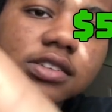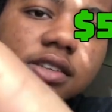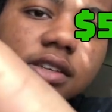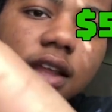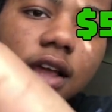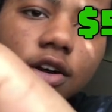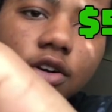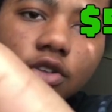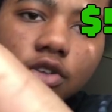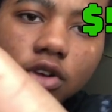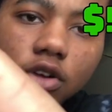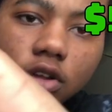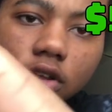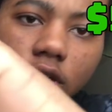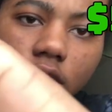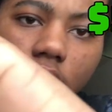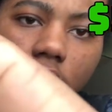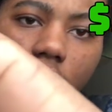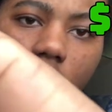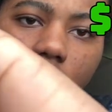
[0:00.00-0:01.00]
that. Hold on.
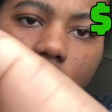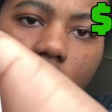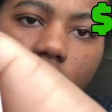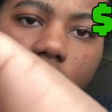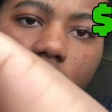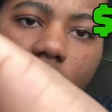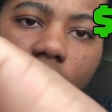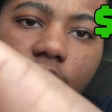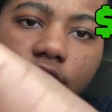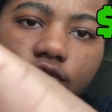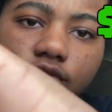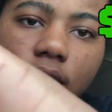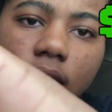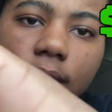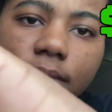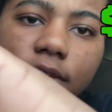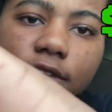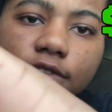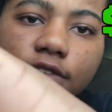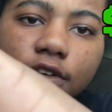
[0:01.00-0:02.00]
It's
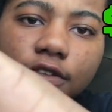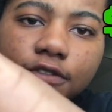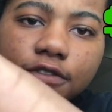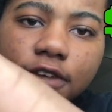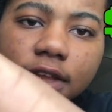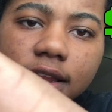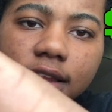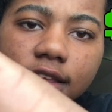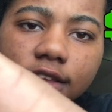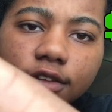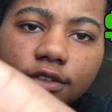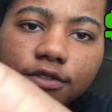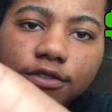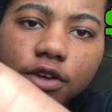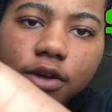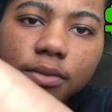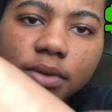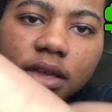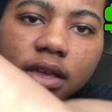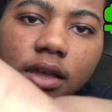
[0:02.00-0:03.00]
ran me for fifty. You
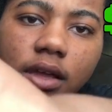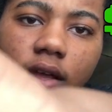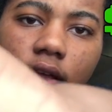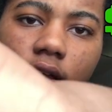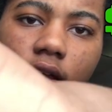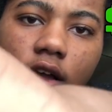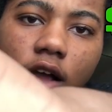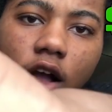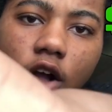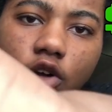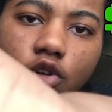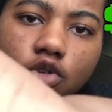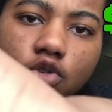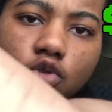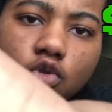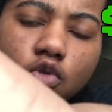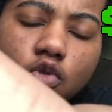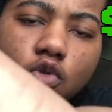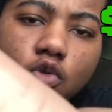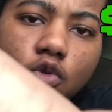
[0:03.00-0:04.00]
feel me? A
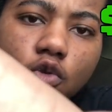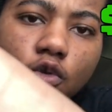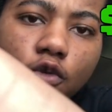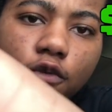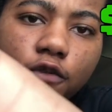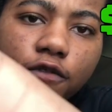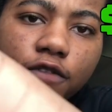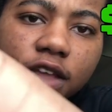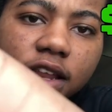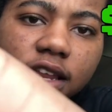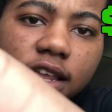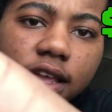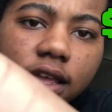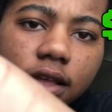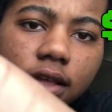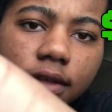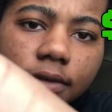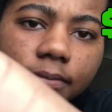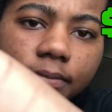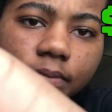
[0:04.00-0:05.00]
cool
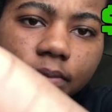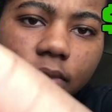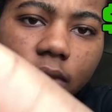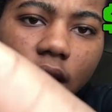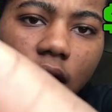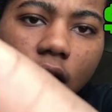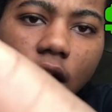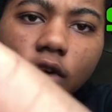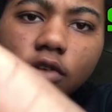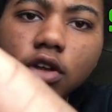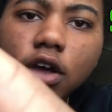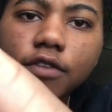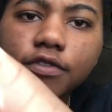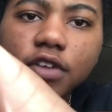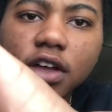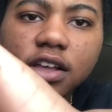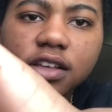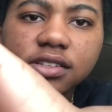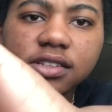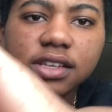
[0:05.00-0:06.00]
fifty. I don't know if
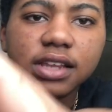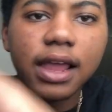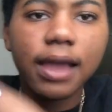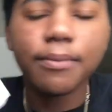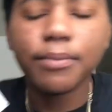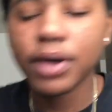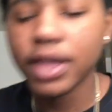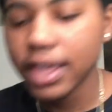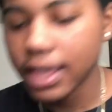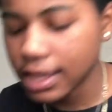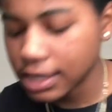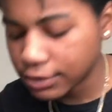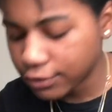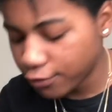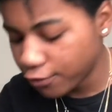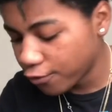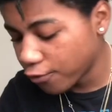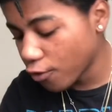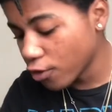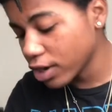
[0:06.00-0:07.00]
y'all can see that, but it's
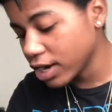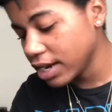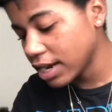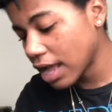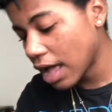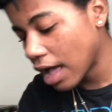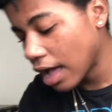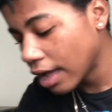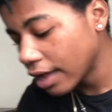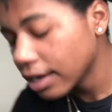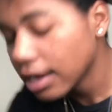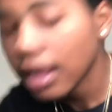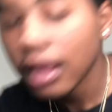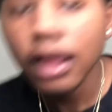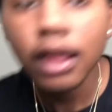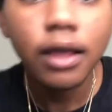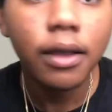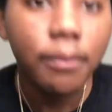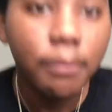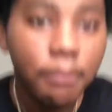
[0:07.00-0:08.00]
49
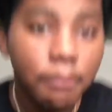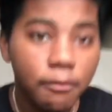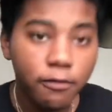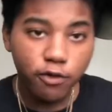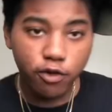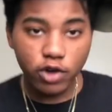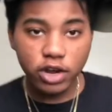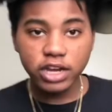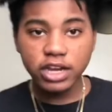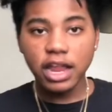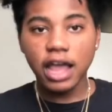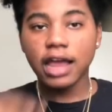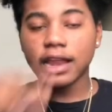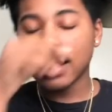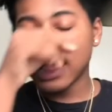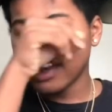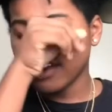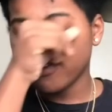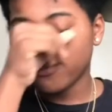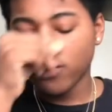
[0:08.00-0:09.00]

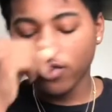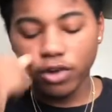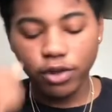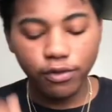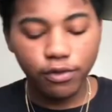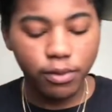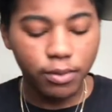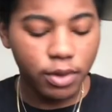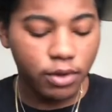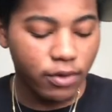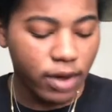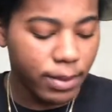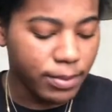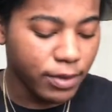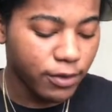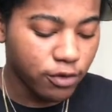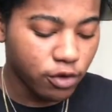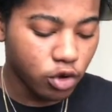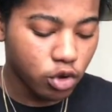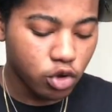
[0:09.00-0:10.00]
$49.94, you feel me? Ran
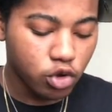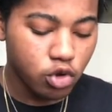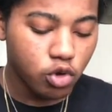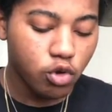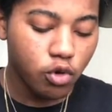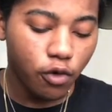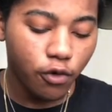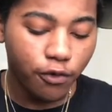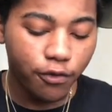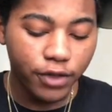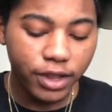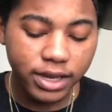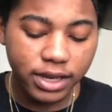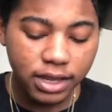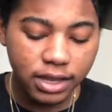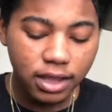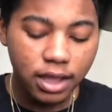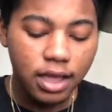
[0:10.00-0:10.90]
me for a cool 50.